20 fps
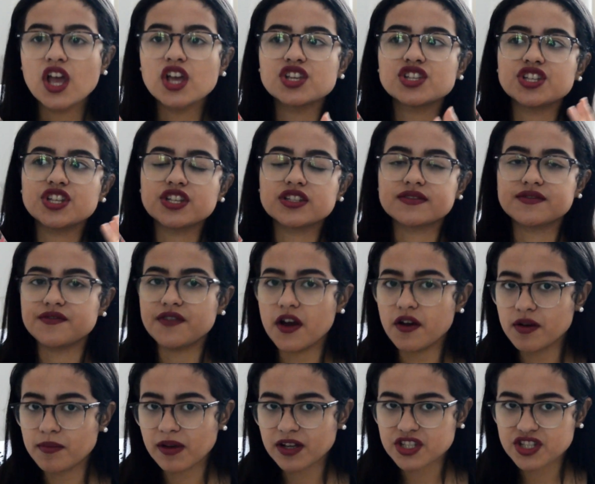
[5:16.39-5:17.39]
She is
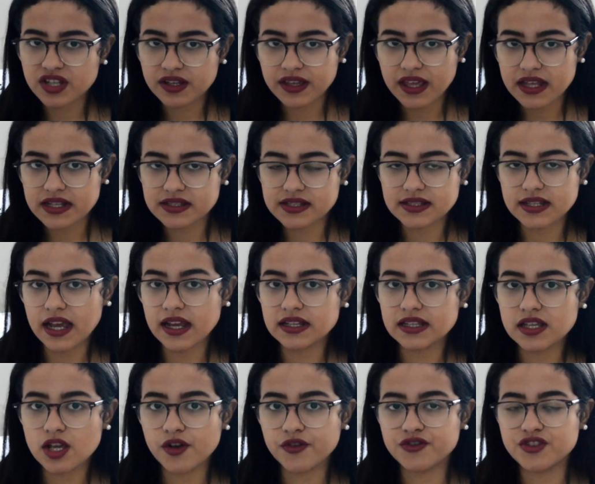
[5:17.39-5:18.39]
very much against this
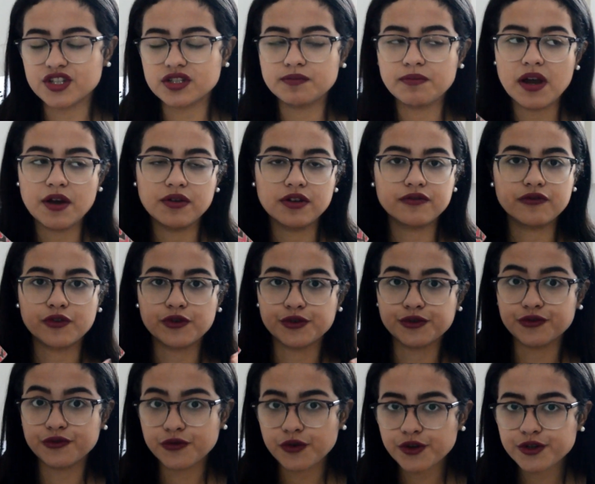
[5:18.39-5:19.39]
idea of just marrying for
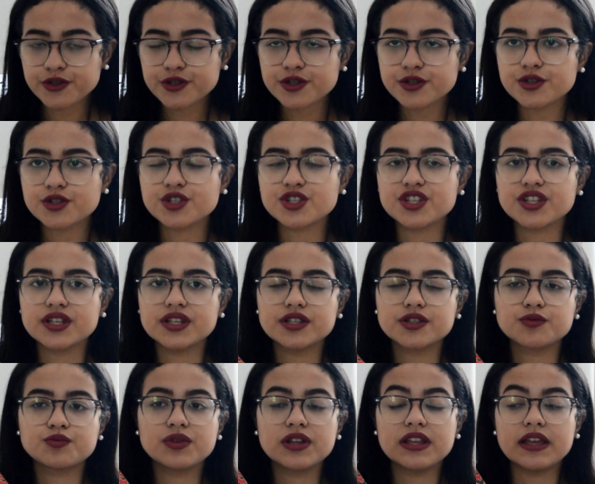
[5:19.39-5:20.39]
good fortune. She
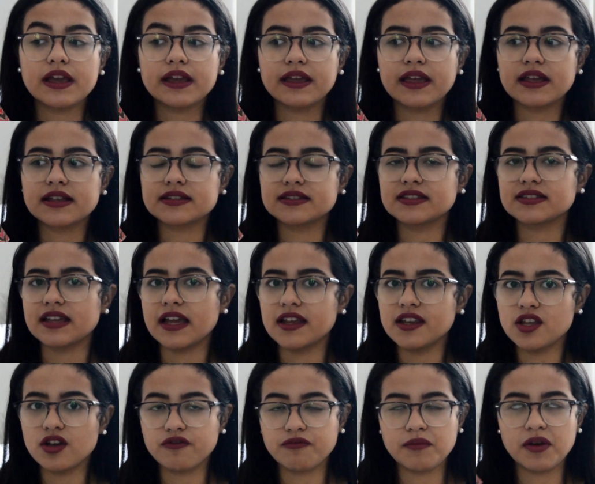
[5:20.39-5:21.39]
is really against this
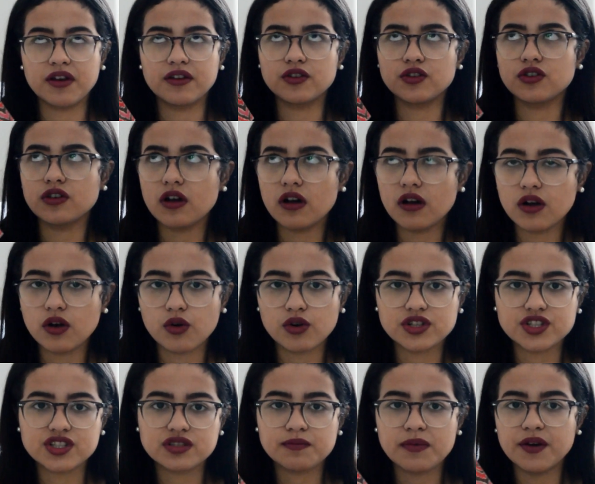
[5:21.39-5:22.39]
idea of marrying young, or
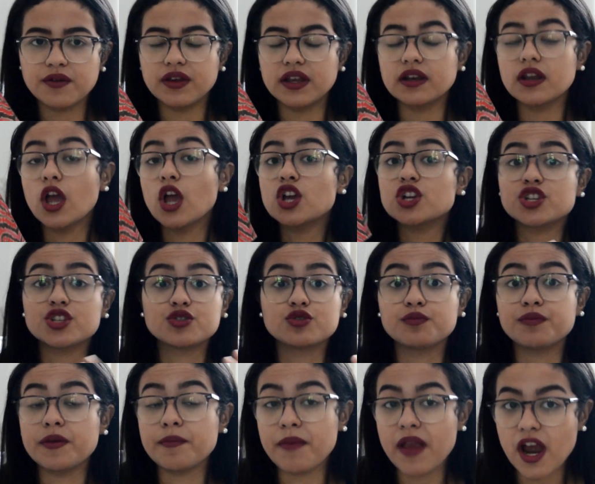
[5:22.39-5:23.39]
just marrying just to
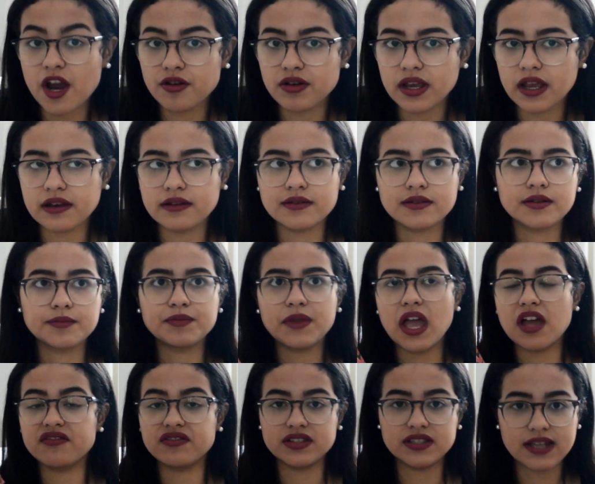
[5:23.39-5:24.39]
be married and
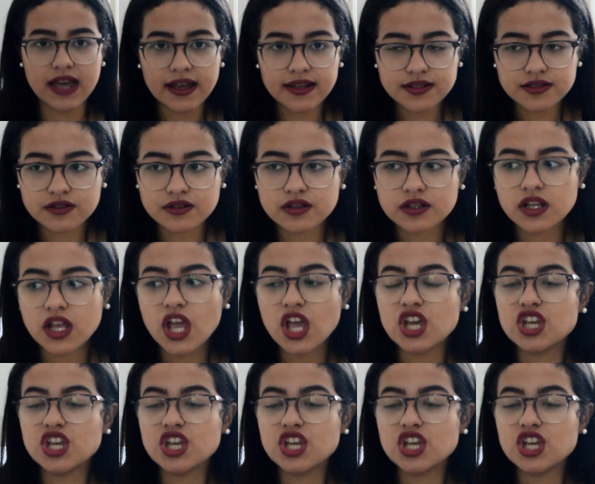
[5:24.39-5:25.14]
have a title.